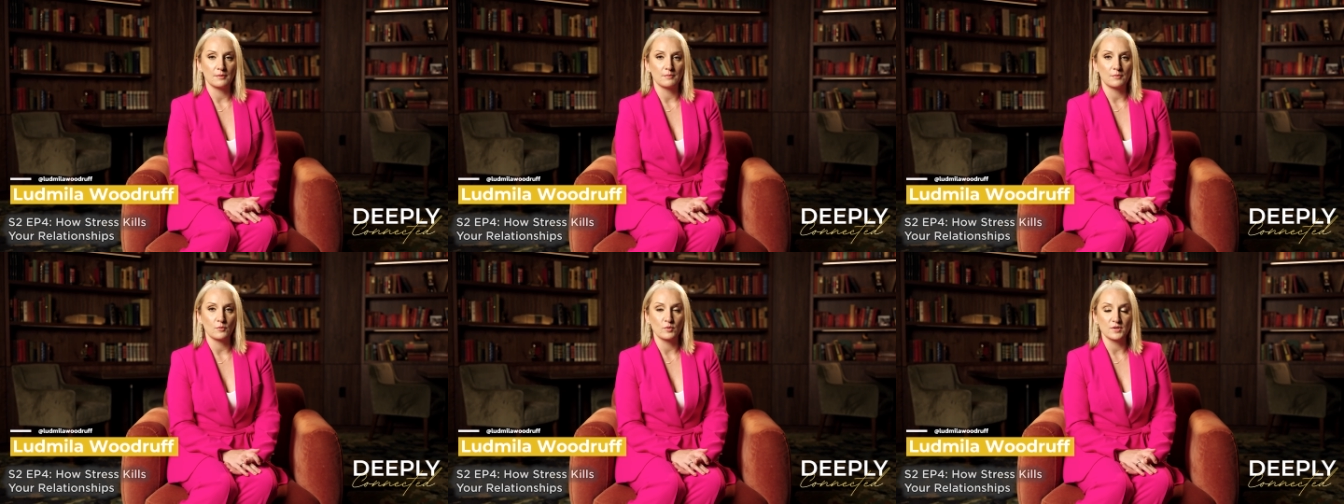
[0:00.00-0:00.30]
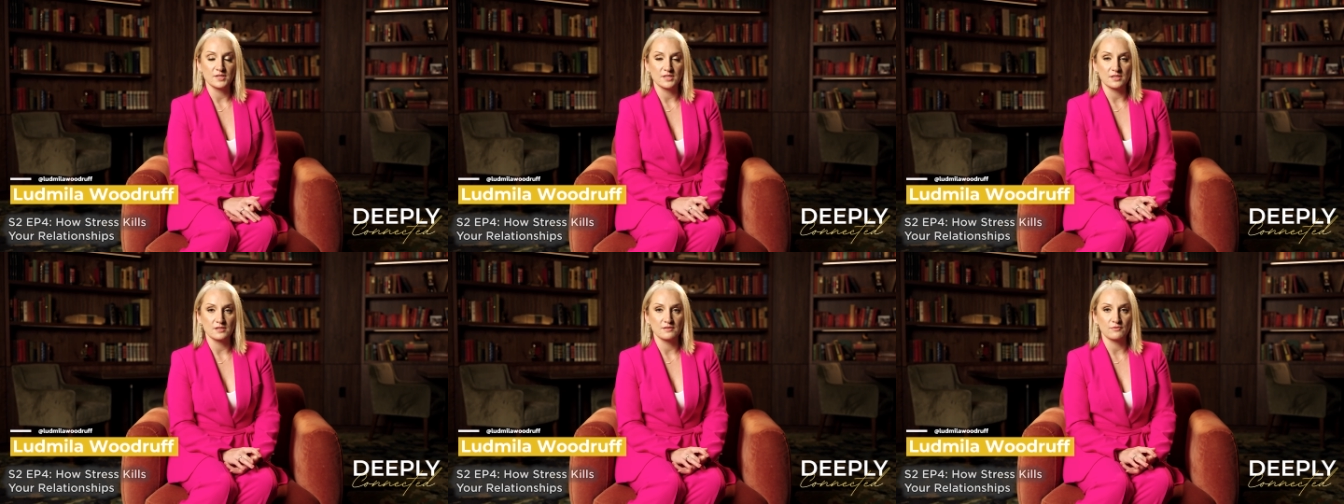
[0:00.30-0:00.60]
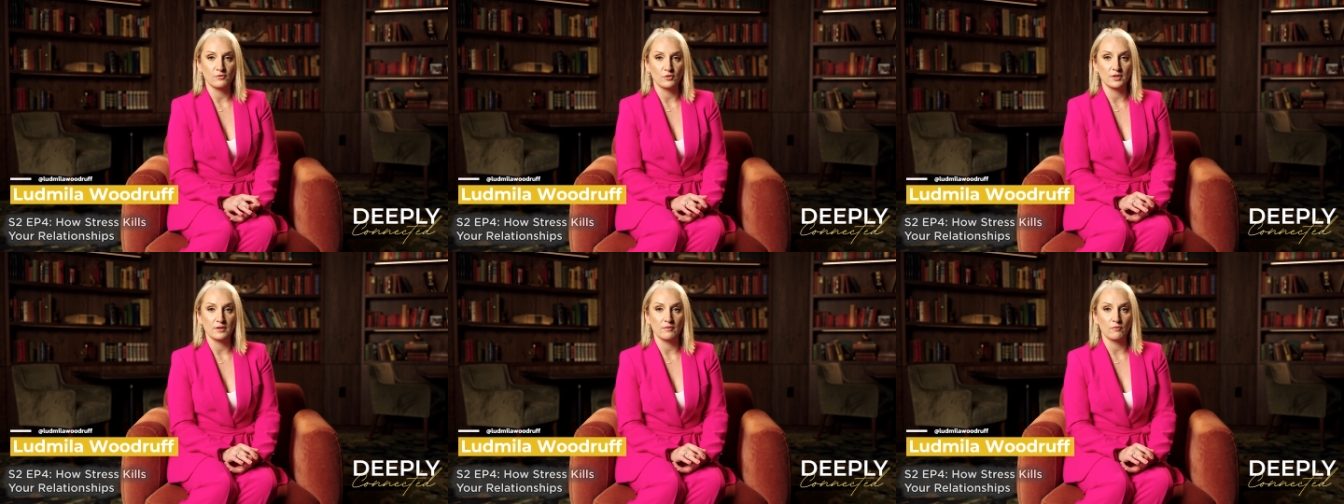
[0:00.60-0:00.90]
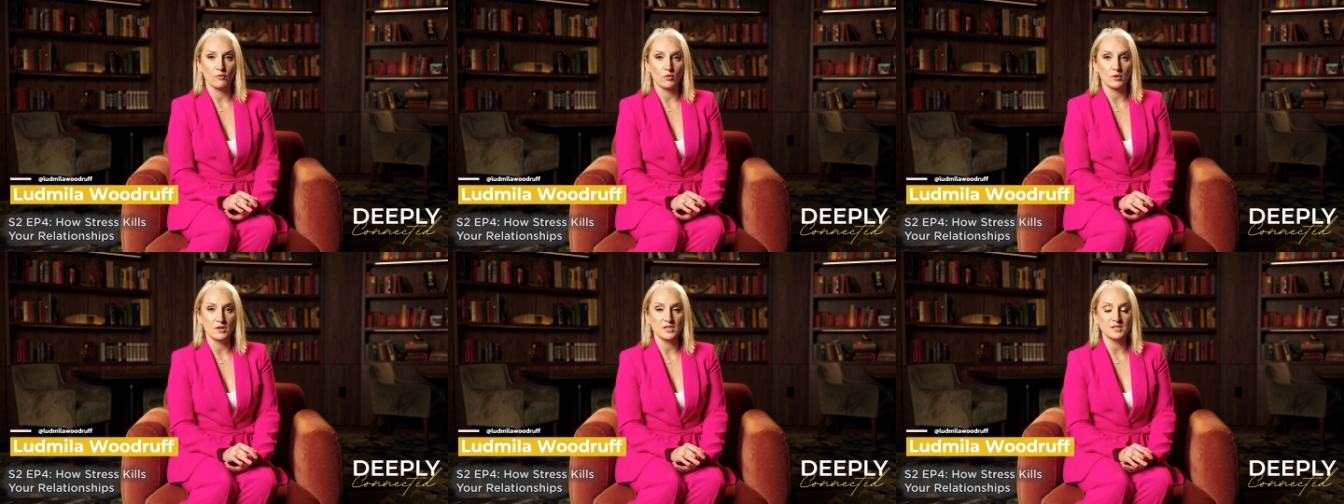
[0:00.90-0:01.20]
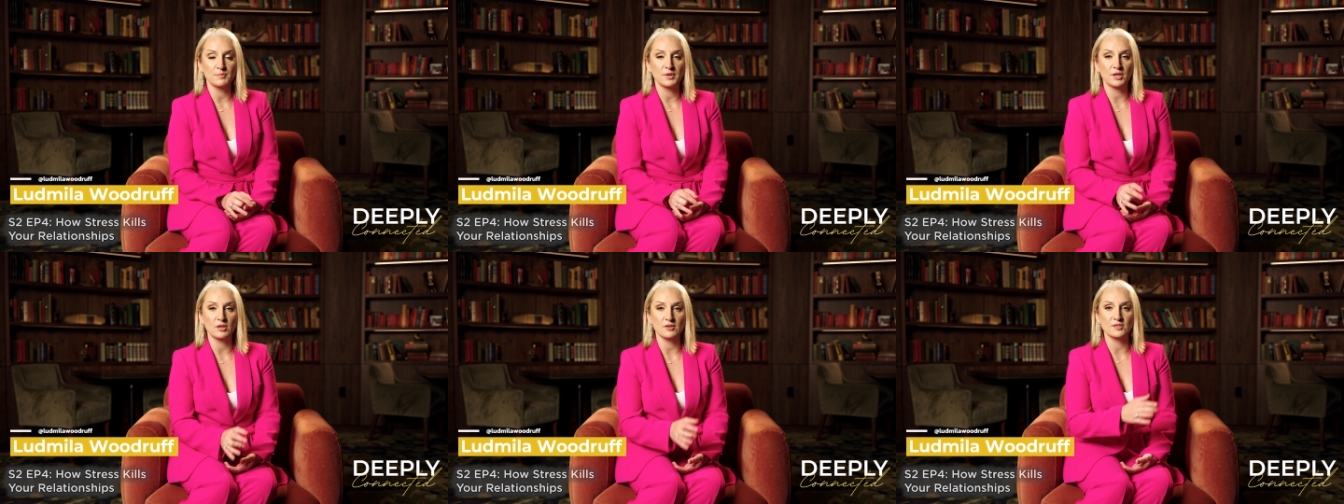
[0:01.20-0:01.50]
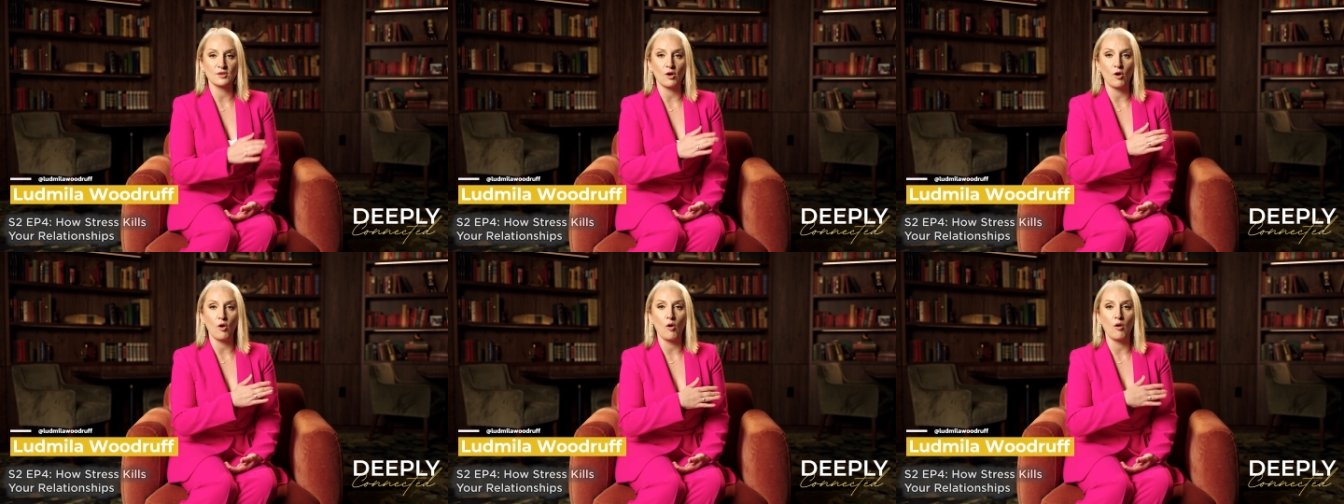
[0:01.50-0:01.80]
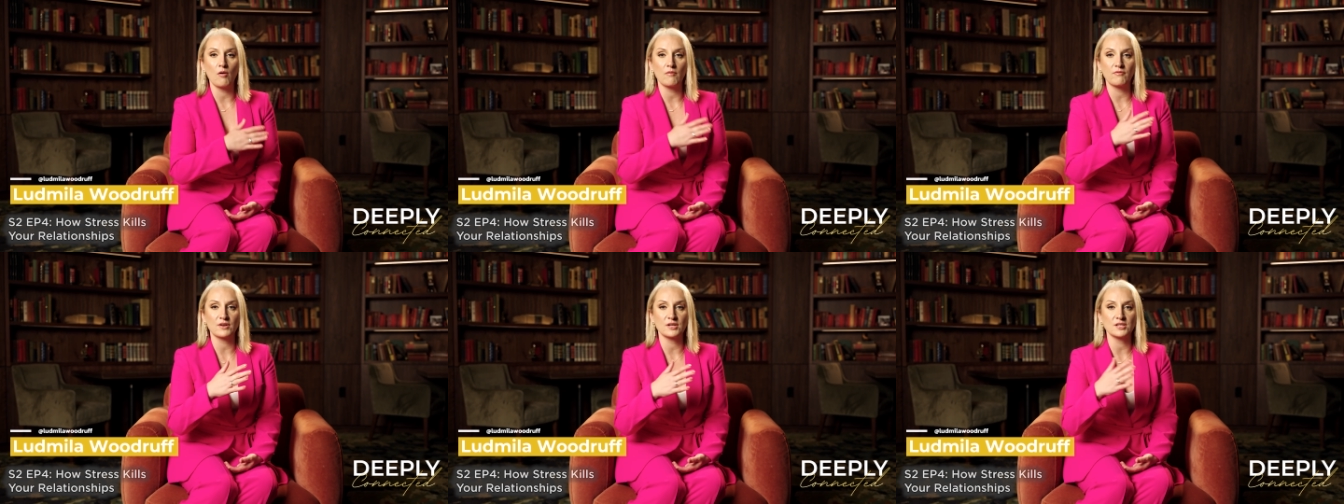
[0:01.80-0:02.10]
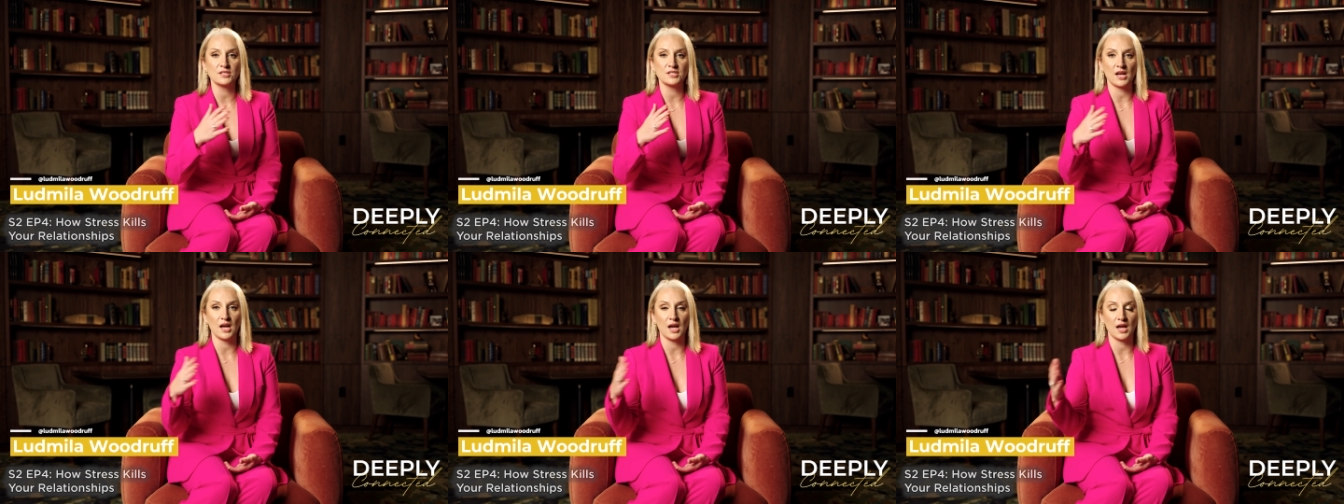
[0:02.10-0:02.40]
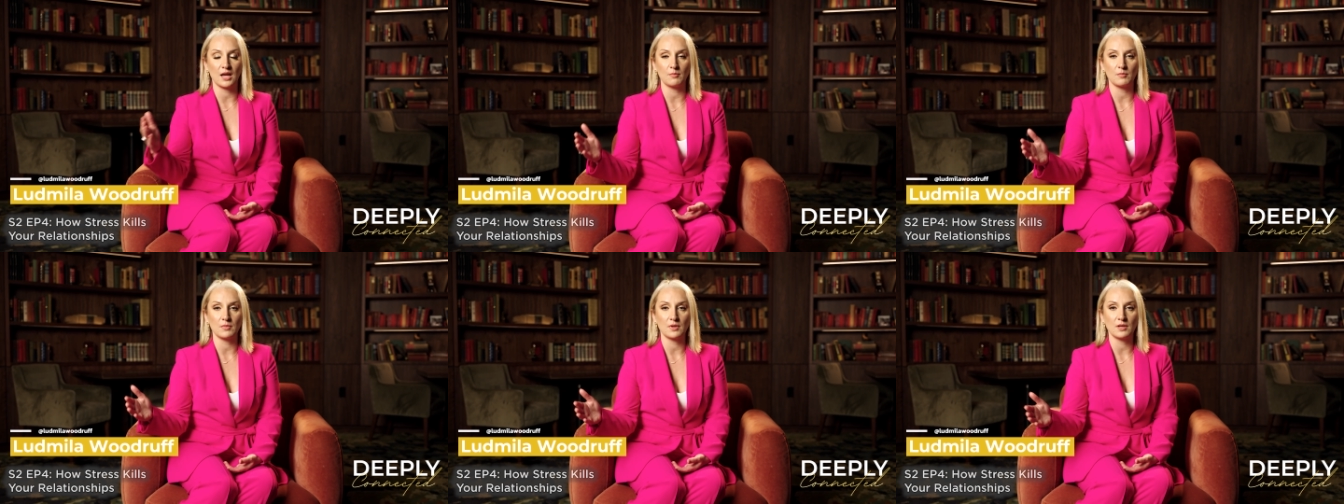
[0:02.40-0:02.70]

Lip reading: reasons for divorce, because over time,